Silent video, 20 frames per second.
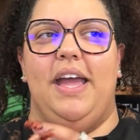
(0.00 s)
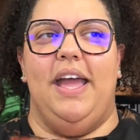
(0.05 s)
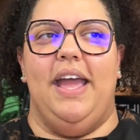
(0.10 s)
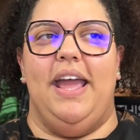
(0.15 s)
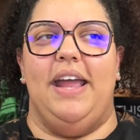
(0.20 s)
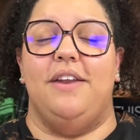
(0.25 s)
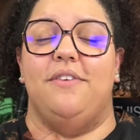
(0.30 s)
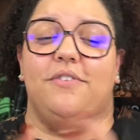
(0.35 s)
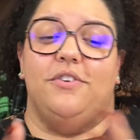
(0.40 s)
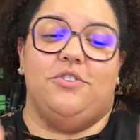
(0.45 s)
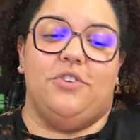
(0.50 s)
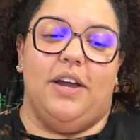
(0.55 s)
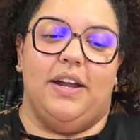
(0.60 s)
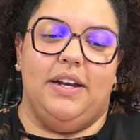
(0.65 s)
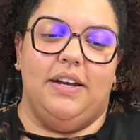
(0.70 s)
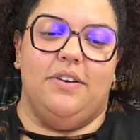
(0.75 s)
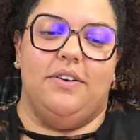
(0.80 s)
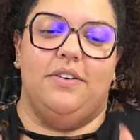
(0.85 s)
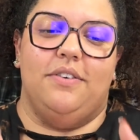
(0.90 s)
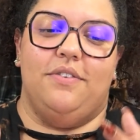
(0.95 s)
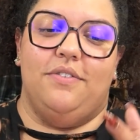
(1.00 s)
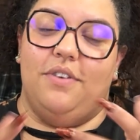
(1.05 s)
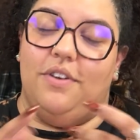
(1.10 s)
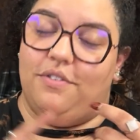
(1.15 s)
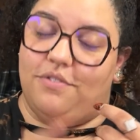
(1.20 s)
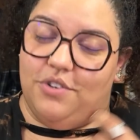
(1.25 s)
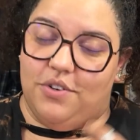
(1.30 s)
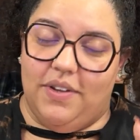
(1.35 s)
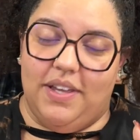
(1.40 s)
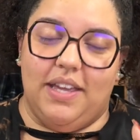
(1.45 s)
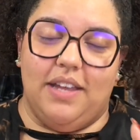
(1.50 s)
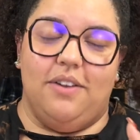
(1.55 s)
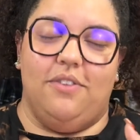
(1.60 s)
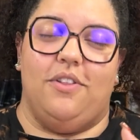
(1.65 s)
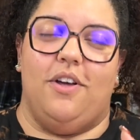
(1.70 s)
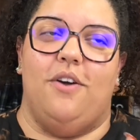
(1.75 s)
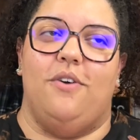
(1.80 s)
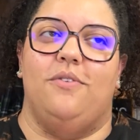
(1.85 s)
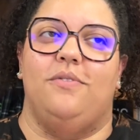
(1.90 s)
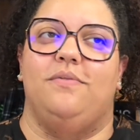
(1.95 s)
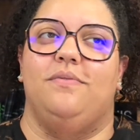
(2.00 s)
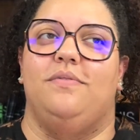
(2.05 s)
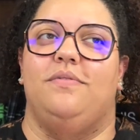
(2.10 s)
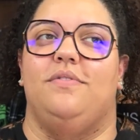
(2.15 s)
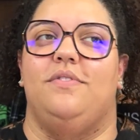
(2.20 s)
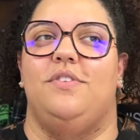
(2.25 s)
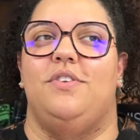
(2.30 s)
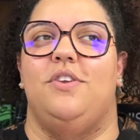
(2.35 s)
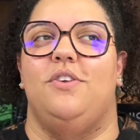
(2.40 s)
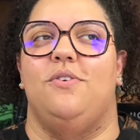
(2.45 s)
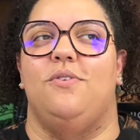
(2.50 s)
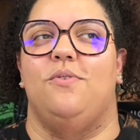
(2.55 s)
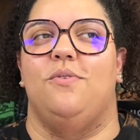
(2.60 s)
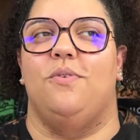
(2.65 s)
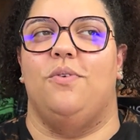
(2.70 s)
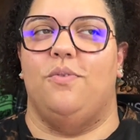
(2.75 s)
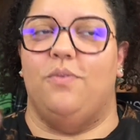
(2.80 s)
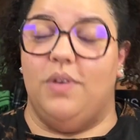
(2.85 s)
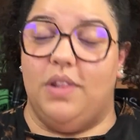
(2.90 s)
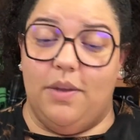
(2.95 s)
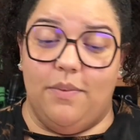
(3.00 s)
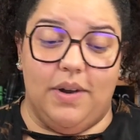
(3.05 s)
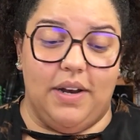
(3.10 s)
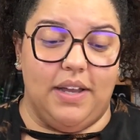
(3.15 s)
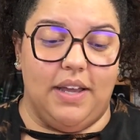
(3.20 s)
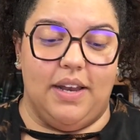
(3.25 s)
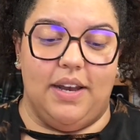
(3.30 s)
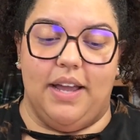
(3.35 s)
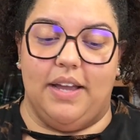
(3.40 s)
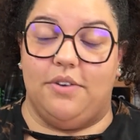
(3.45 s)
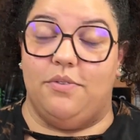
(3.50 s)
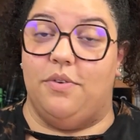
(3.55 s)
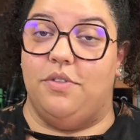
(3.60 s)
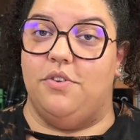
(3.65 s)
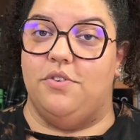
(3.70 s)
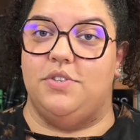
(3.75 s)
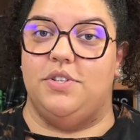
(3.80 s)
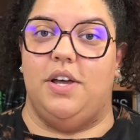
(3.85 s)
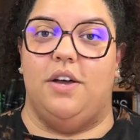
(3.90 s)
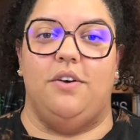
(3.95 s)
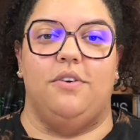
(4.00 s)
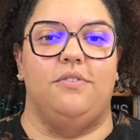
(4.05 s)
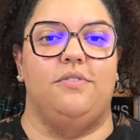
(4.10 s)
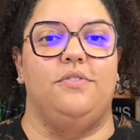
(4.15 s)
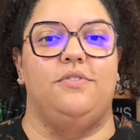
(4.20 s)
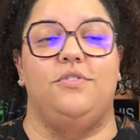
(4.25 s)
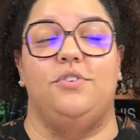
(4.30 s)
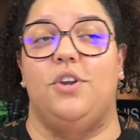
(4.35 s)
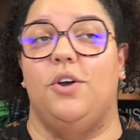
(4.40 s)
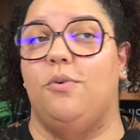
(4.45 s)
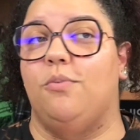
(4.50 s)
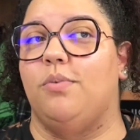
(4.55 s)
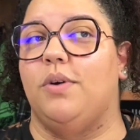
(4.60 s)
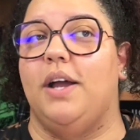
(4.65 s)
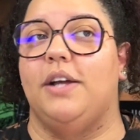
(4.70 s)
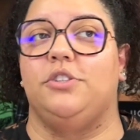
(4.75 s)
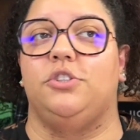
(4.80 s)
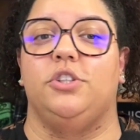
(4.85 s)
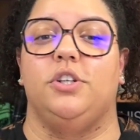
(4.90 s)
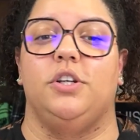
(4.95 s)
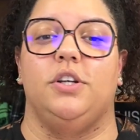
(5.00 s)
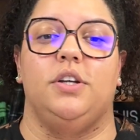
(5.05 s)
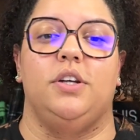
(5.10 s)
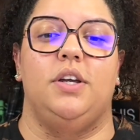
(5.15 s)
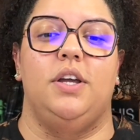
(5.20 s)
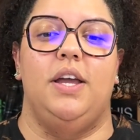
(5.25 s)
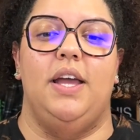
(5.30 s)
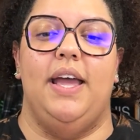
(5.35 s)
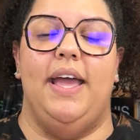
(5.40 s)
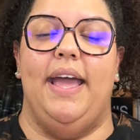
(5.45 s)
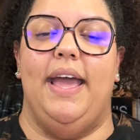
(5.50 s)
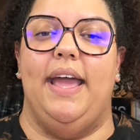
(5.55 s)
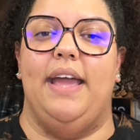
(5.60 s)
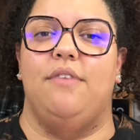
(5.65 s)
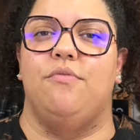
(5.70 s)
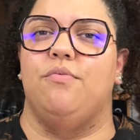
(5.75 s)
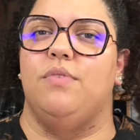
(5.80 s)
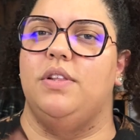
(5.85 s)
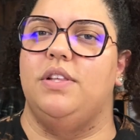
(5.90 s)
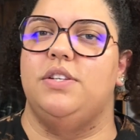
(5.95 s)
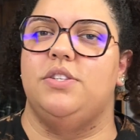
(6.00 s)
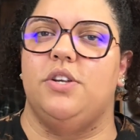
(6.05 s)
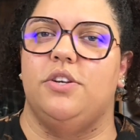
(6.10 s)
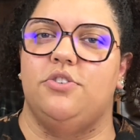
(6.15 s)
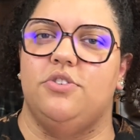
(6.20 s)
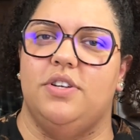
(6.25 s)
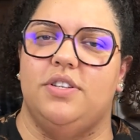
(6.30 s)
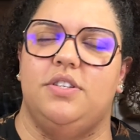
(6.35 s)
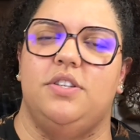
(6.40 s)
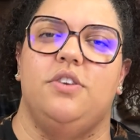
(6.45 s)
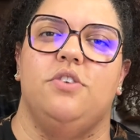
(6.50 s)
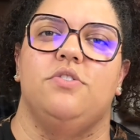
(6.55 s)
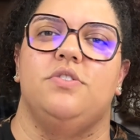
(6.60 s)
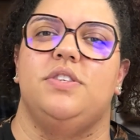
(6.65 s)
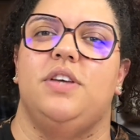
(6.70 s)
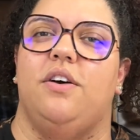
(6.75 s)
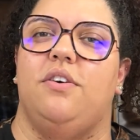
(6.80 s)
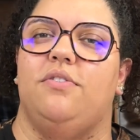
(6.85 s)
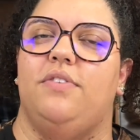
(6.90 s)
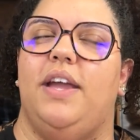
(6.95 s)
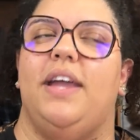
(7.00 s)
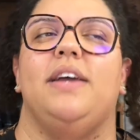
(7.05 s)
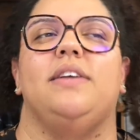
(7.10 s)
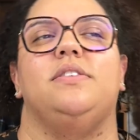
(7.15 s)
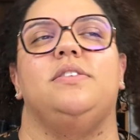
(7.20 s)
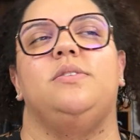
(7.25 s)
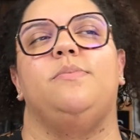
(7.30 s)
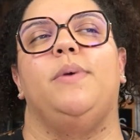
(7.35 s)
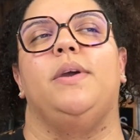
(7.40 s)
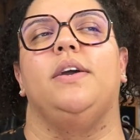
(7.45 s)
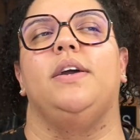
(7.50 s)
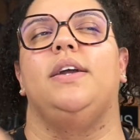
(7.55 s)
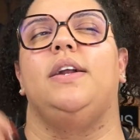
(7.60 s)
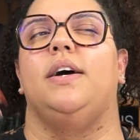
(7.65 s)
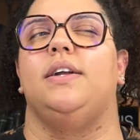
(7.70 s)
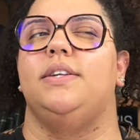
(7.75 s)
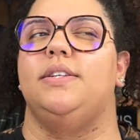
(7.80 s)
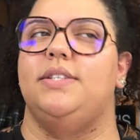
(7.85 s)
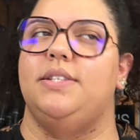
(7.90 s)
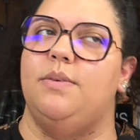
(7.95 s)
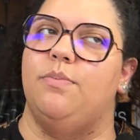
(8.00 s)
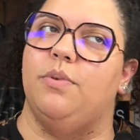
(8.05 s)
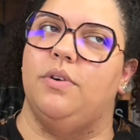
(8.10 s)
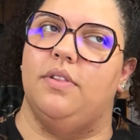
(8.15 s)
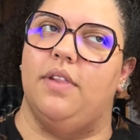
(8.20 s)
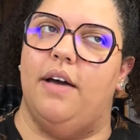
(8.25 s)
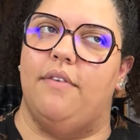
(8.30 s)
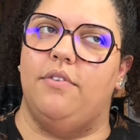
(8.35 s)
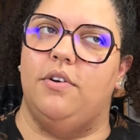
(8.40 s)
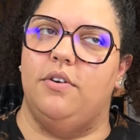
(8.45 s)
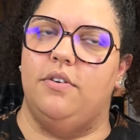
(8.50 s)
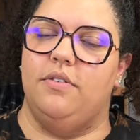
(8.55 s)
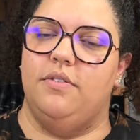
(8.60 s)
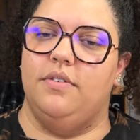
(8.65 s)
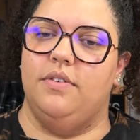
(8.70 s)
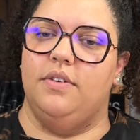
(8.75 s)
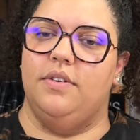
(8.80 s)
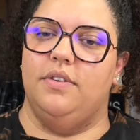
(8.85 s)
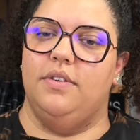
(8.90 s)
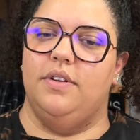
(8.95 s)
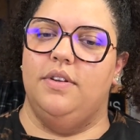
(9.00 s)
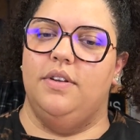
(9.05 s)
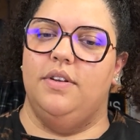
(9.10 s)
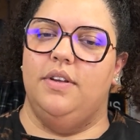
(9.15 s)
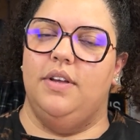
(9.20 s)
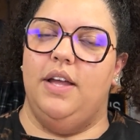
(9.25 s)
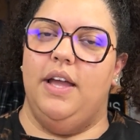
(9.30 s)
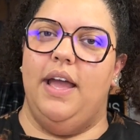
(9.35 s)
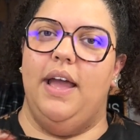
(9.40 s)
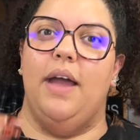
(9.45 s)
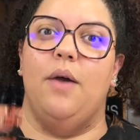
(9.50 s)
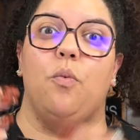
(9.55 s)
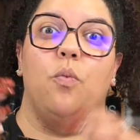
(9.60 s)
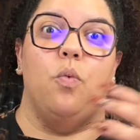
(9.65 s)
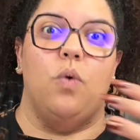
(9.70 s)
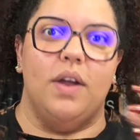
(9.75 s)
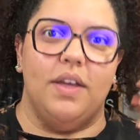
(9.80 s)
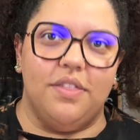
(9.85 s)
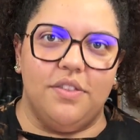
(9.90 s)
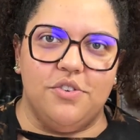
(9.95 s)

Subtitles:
And if you're tired of doing it alone, you really want to connect with yourself, no pressure, and really start trusting yourself and spirit on a deeper level with